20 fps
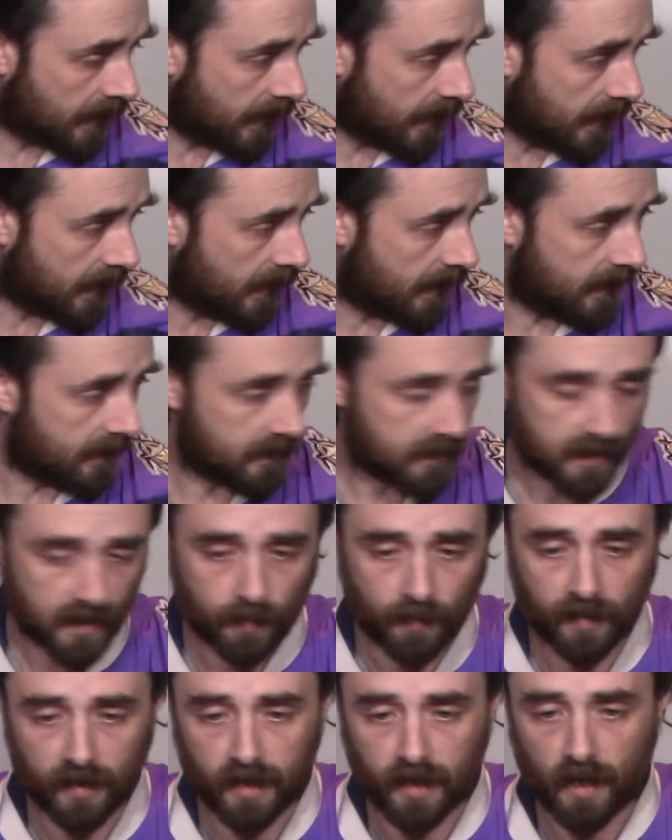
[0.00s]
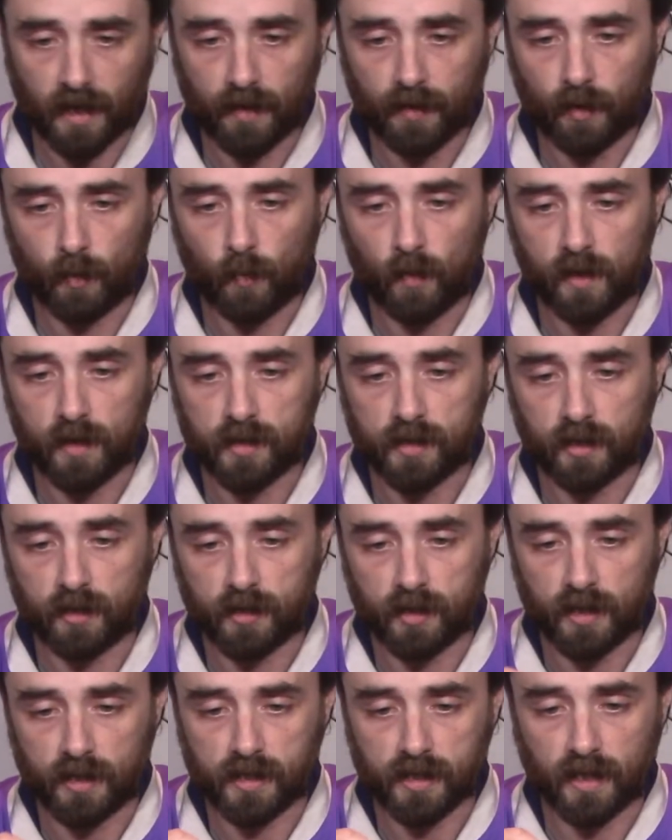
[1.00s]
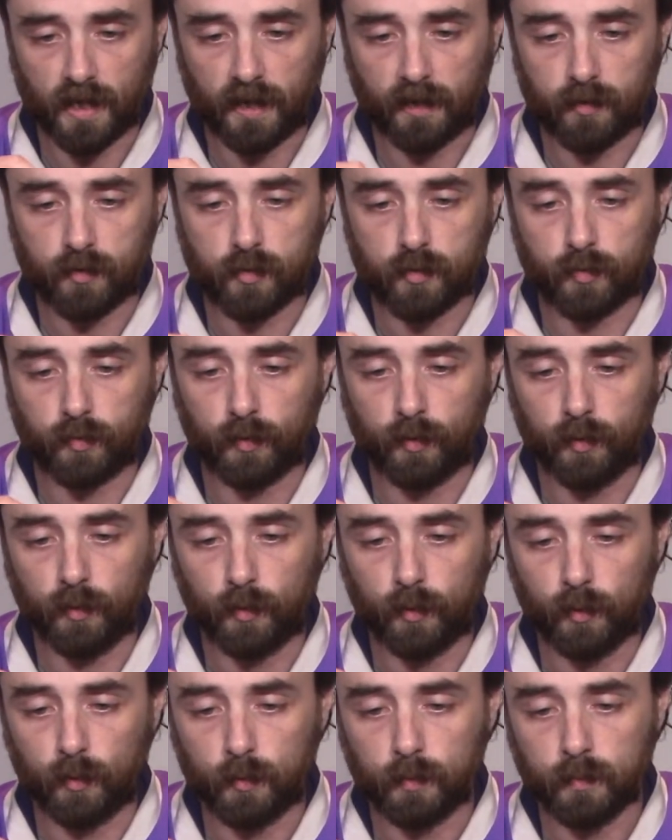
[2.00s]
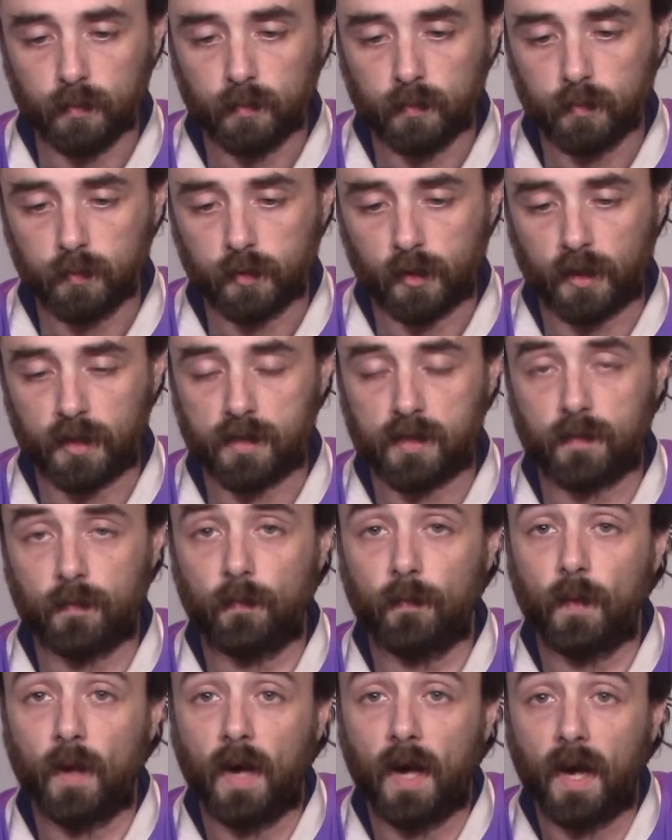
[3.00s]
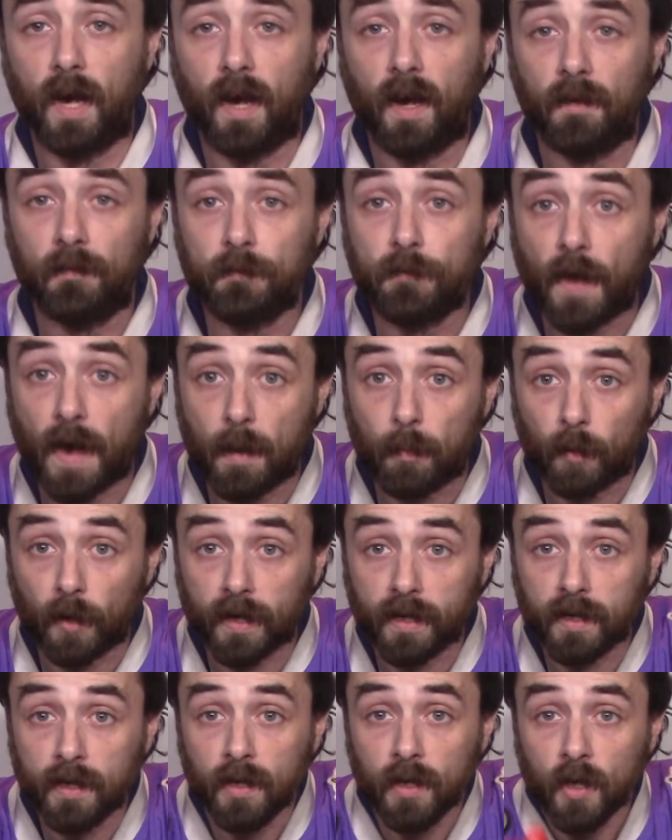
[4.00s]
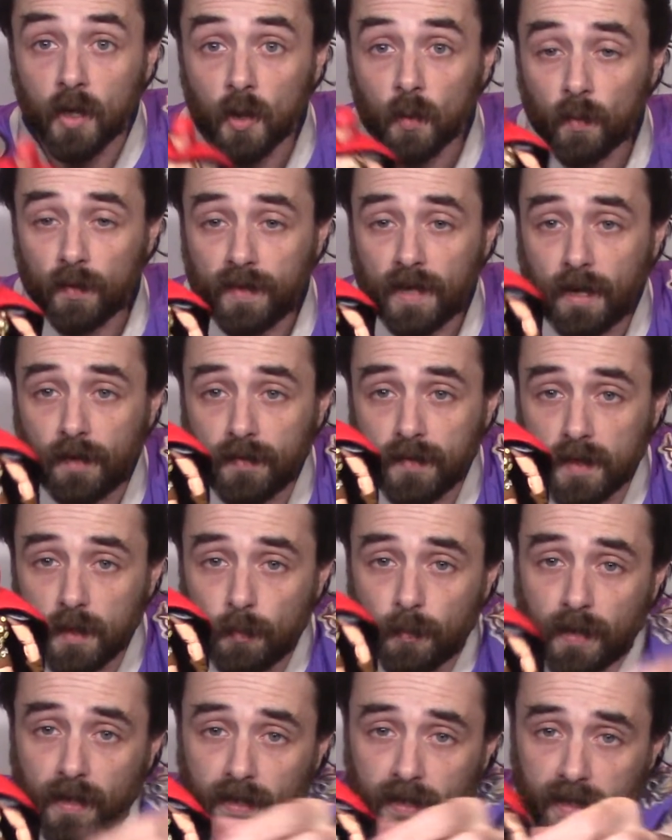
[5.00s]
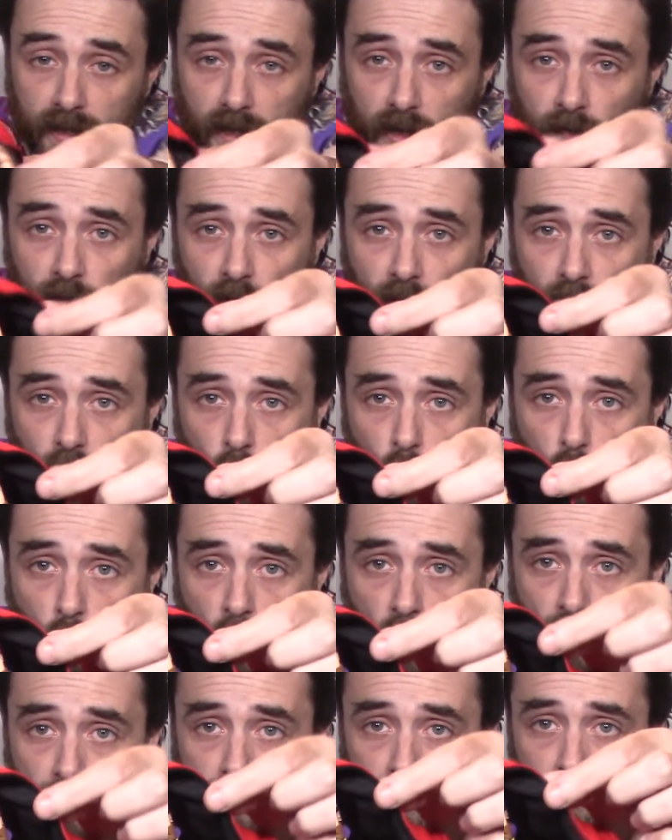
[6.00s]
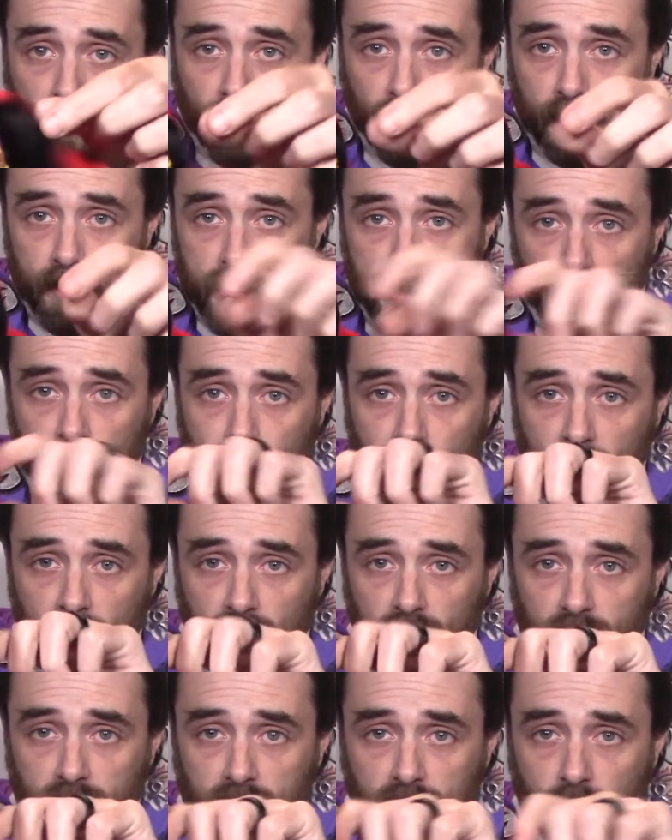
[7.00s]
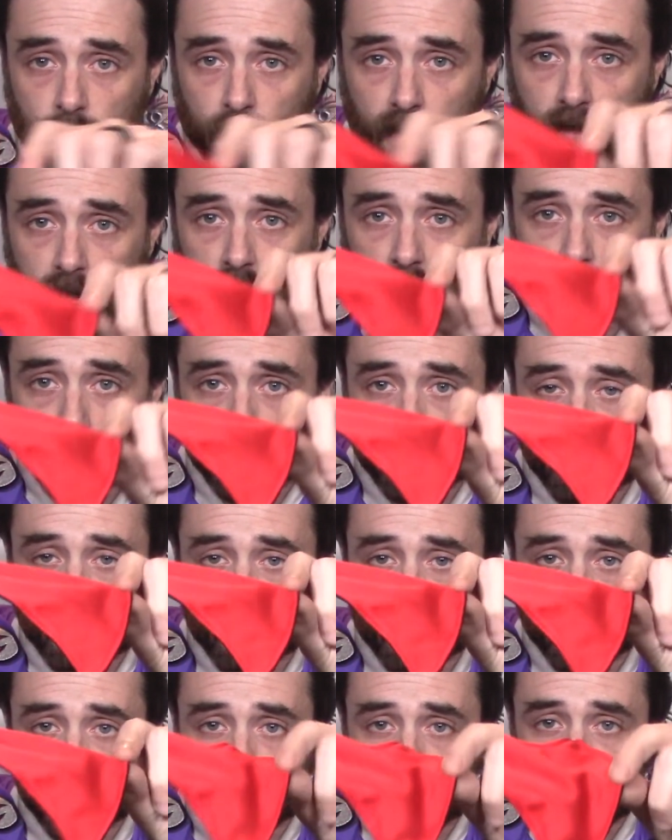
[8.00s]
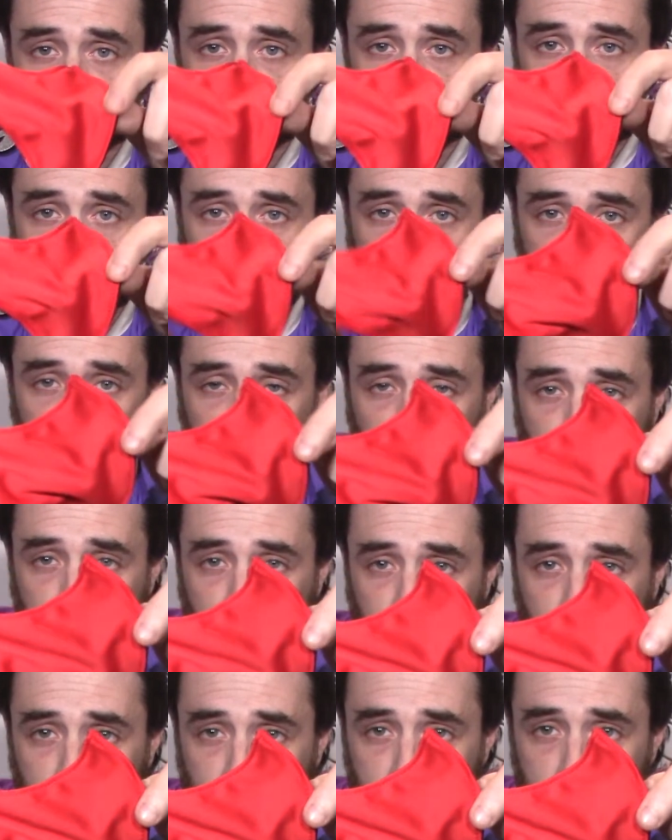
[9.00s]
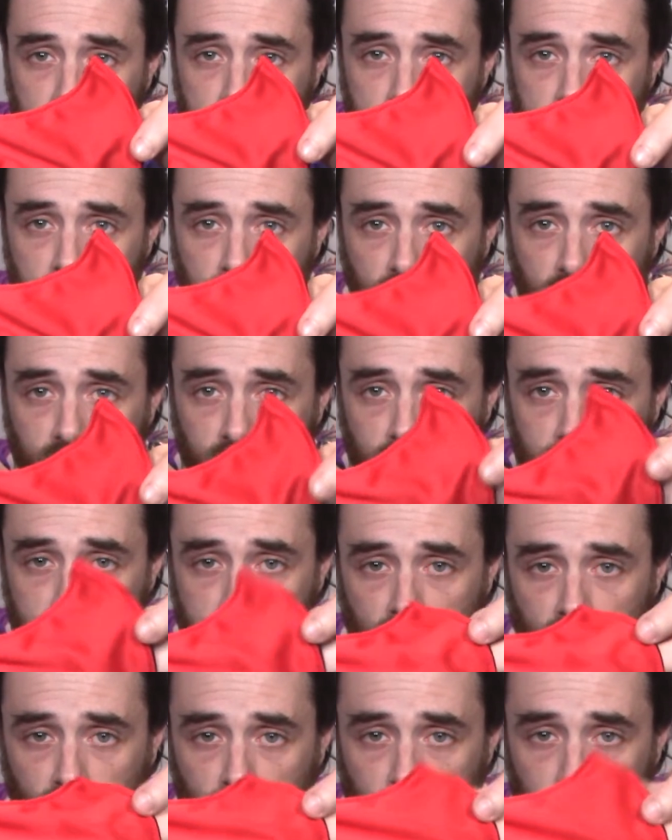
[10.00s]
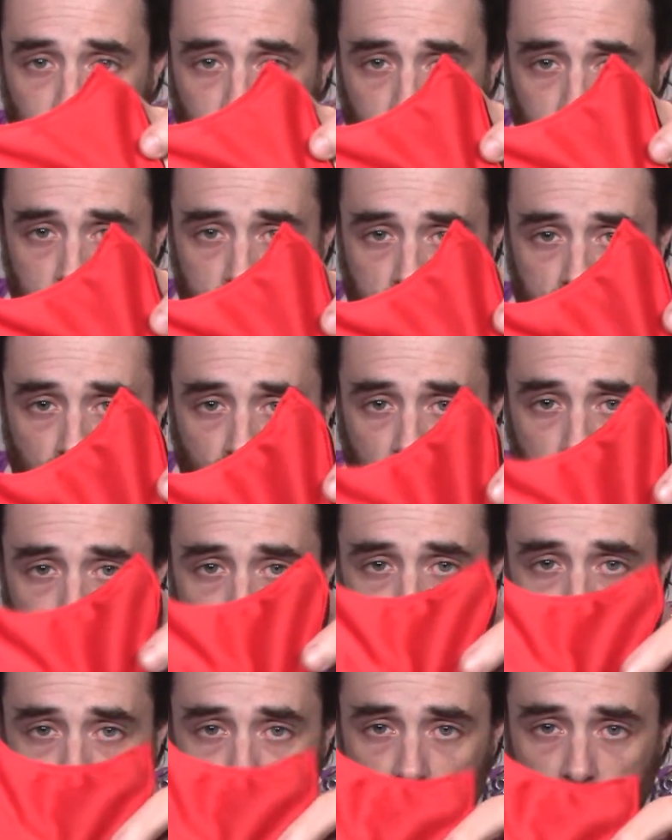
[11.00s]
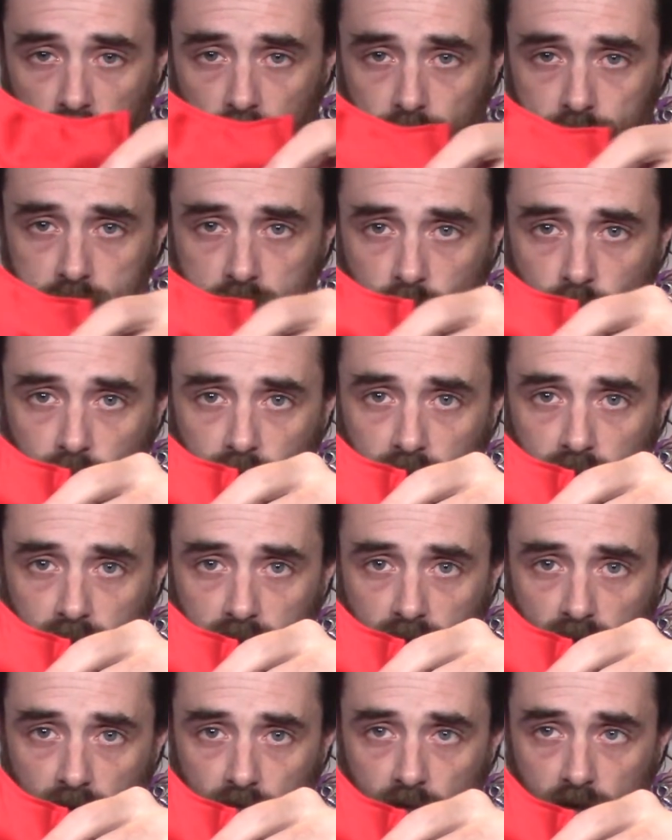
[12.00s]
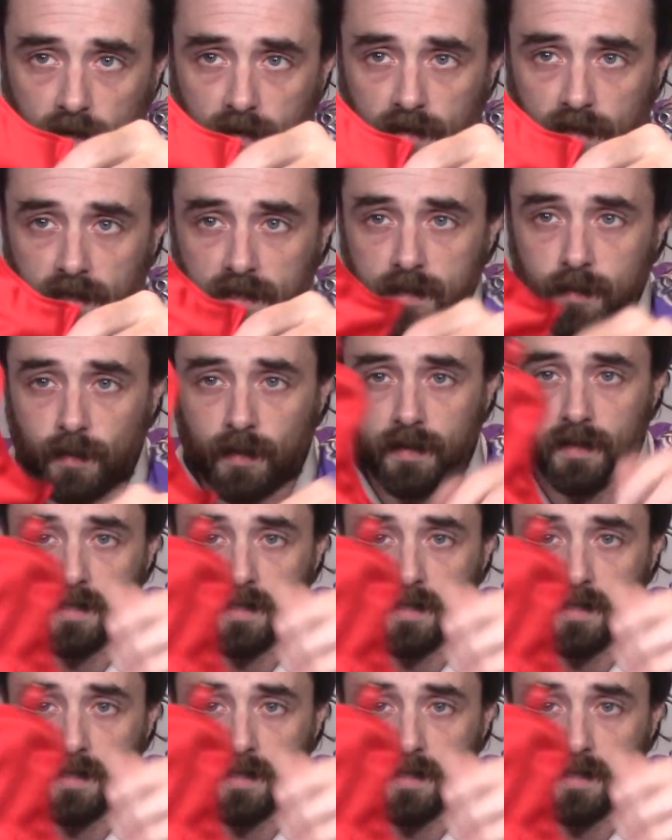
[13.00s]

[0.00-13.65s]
and some of the other ones, they're just like true fabric without the ability of like a wire or something. Like, I mean, you can really kind of see it. There's like good shape and stuff to it and everything to it.